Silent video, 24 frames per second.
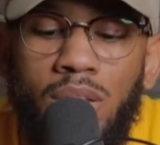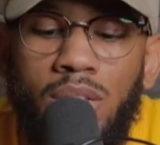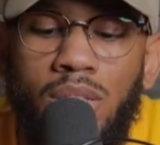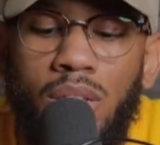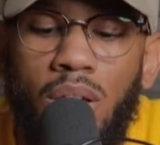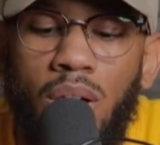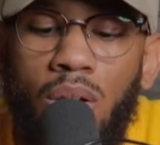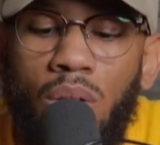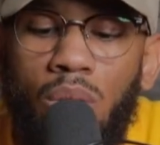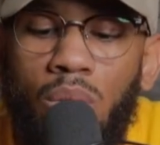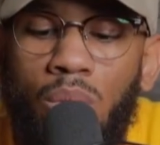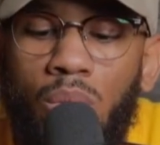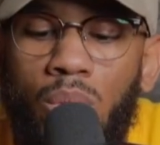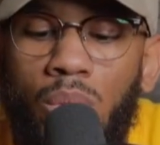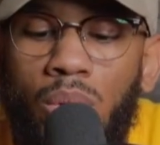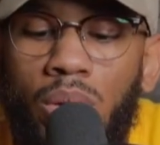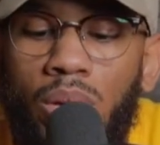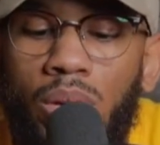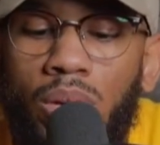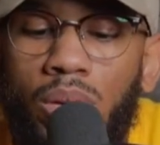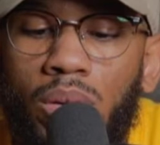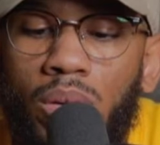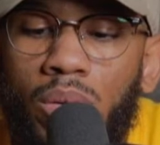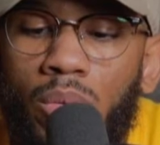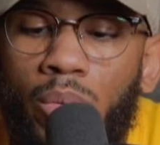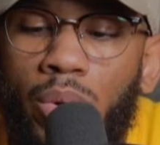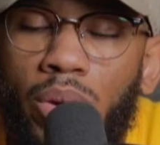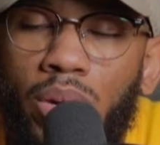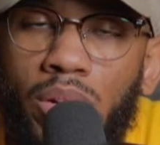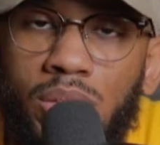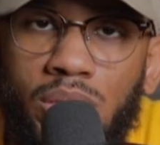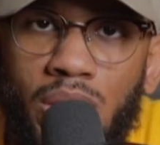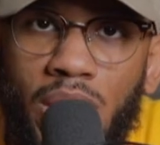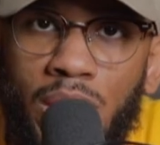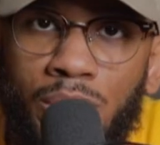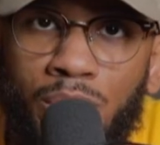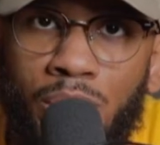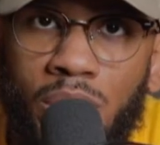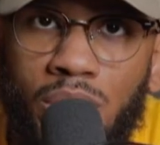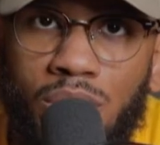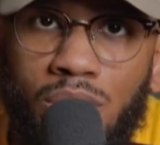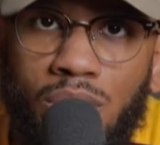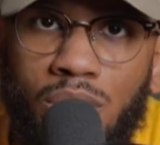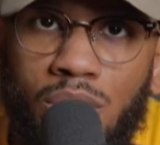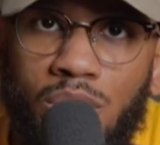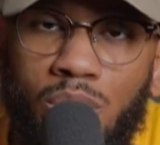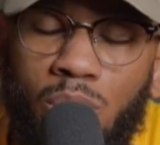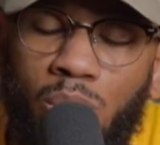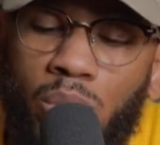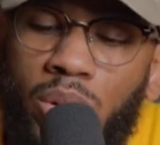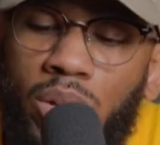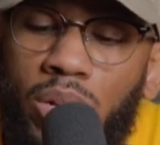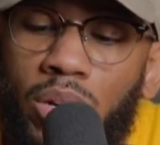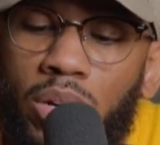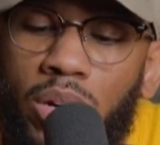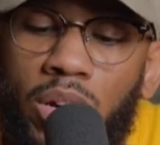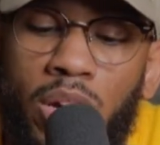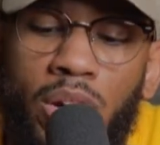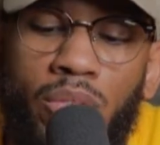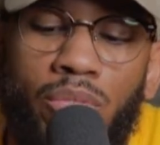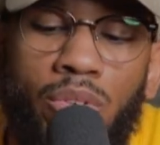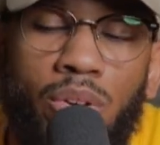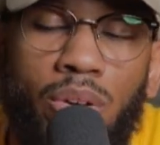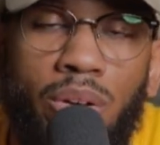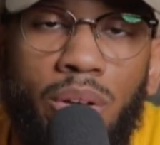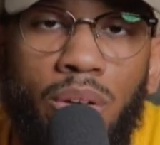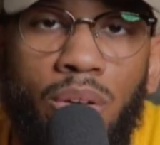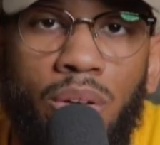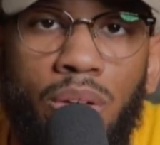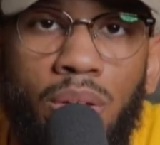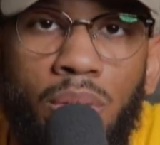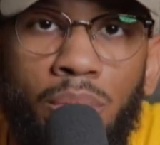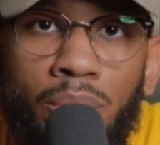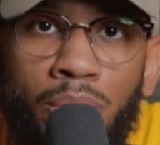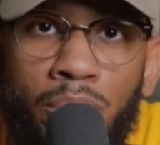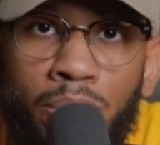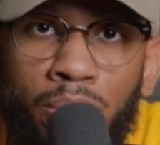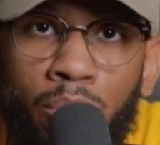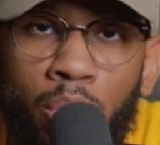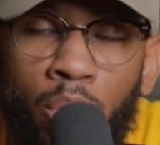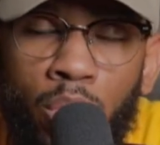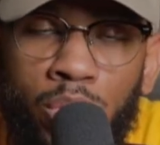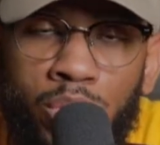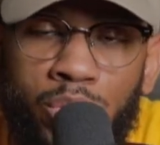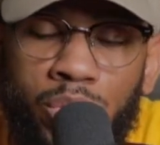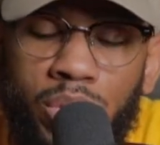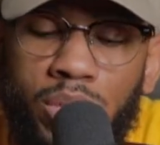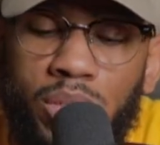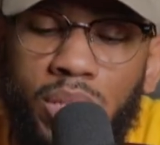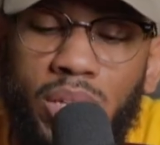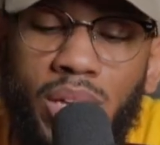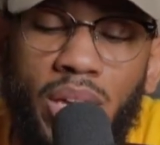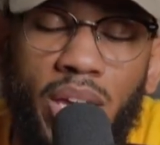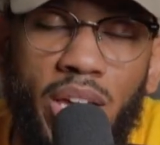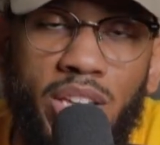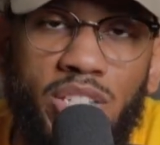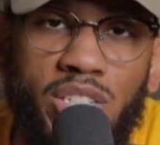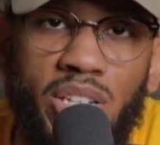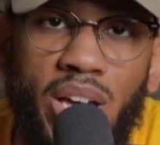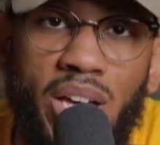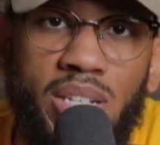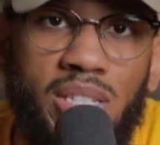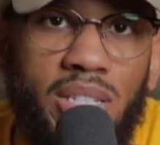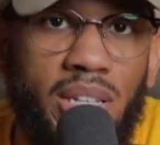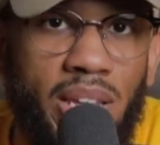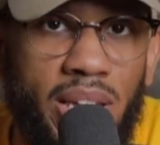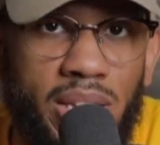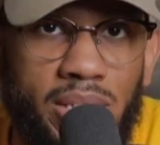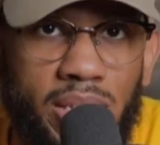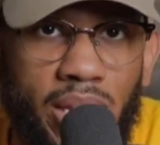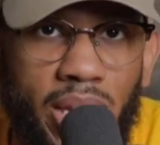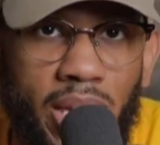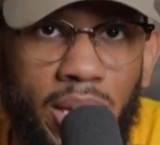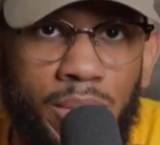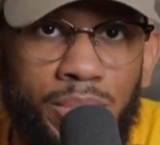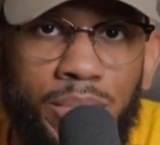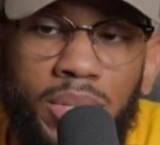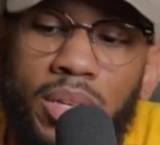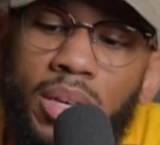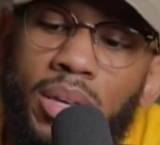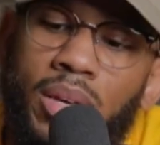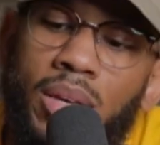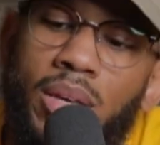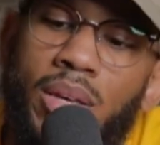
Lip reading: So we're gonna take pictures and we're gonna cover portraits, headshots, landscapes,